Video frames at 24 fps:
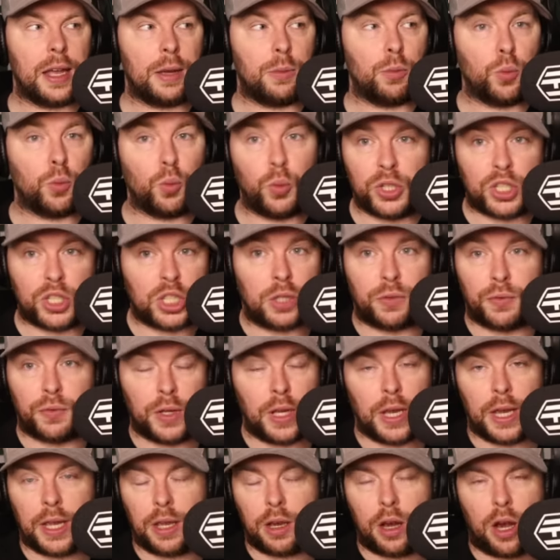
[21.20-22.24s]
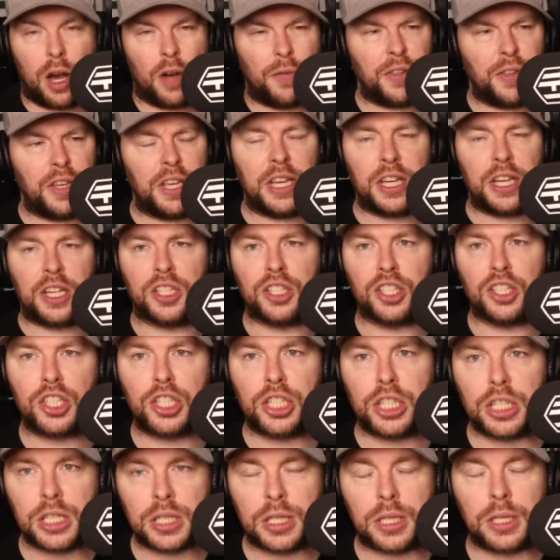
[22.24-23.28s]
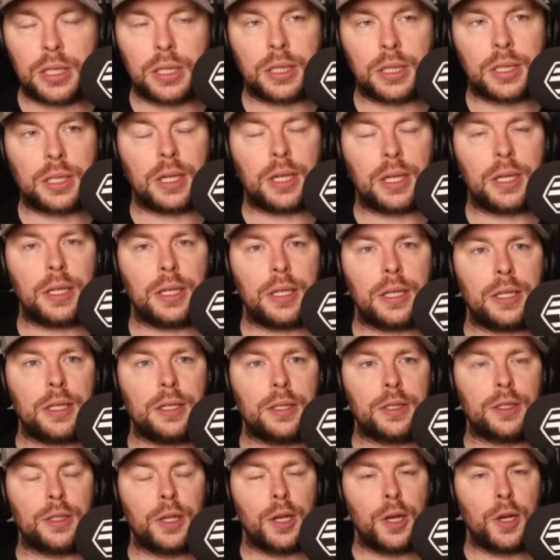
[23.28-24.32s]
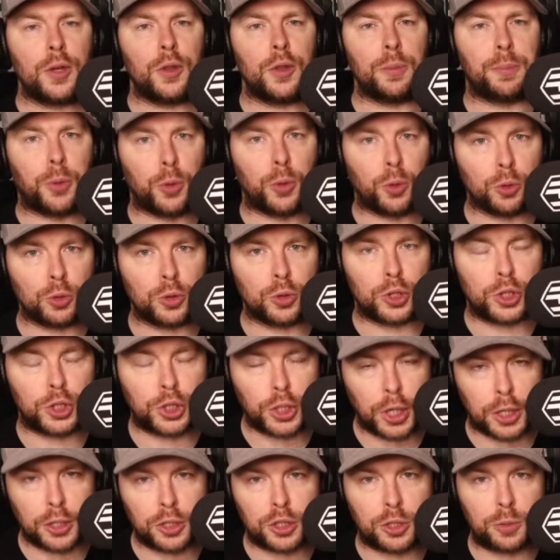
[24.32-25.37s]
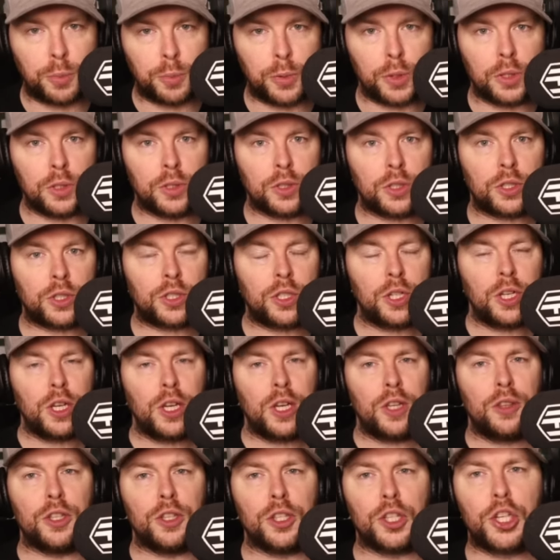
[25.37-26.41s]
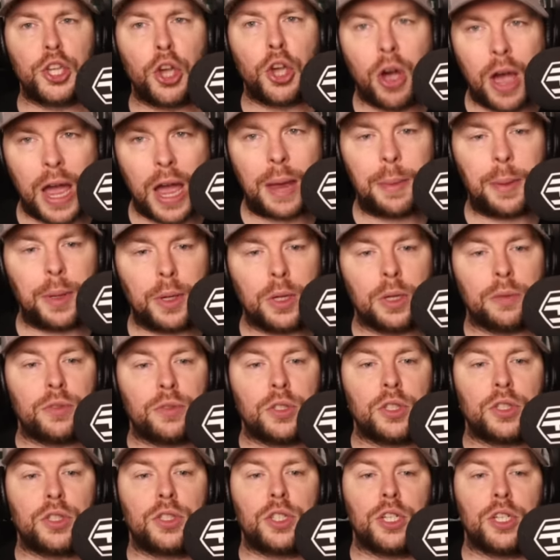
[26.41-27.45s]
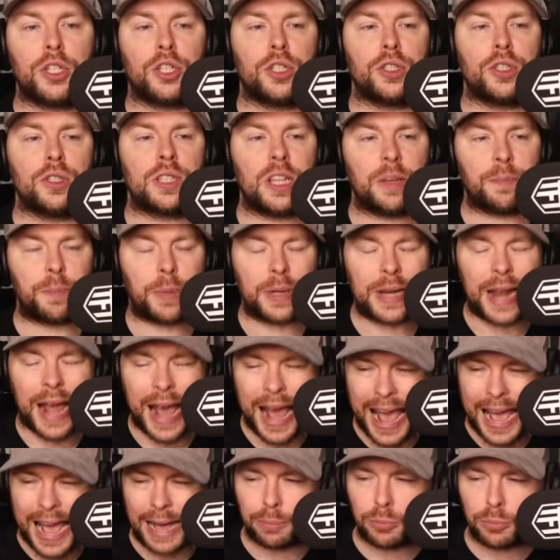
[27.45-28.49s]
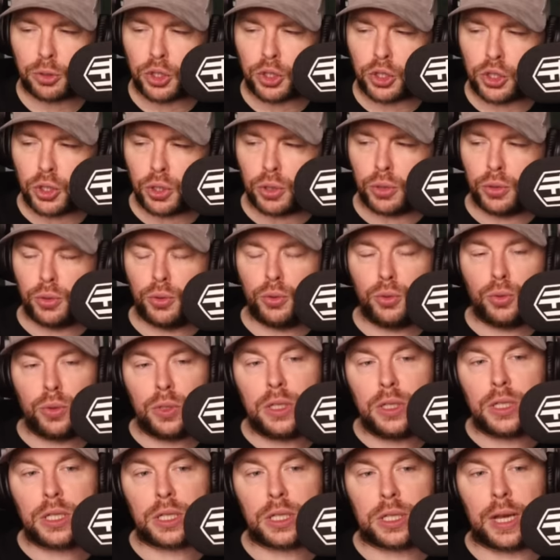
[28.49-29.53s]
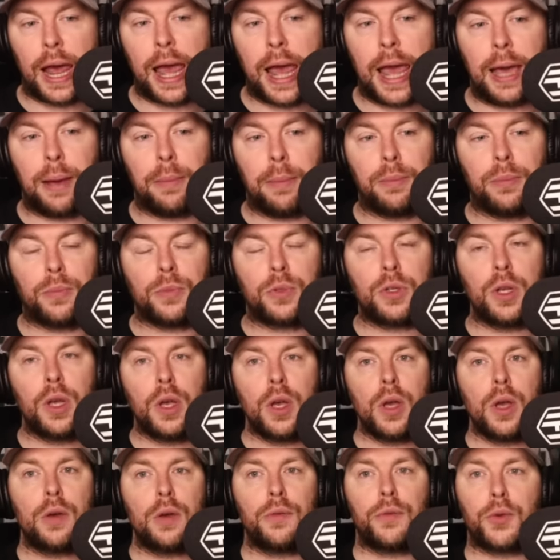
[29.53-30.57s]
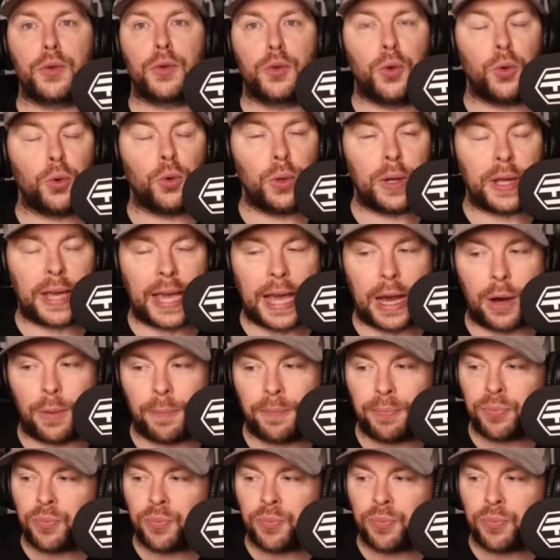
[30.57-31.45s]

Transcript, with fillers: which is V A R, the inconsistencies, the poor judgments, the timing of decisions. They've been absolutely slammed for calling out,